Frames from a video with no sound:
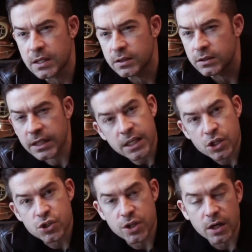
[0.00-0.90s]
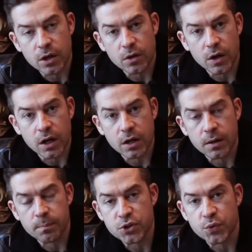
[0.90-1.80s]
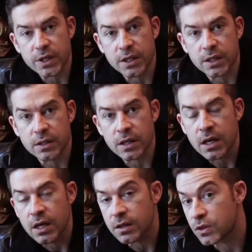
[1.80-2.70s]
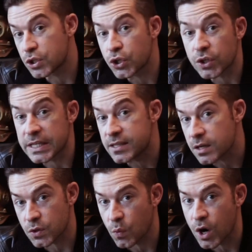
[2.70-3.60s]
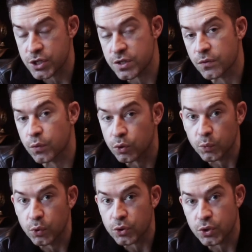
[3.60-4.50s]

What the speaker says: lineage there between the Dirty Dozen watches of World War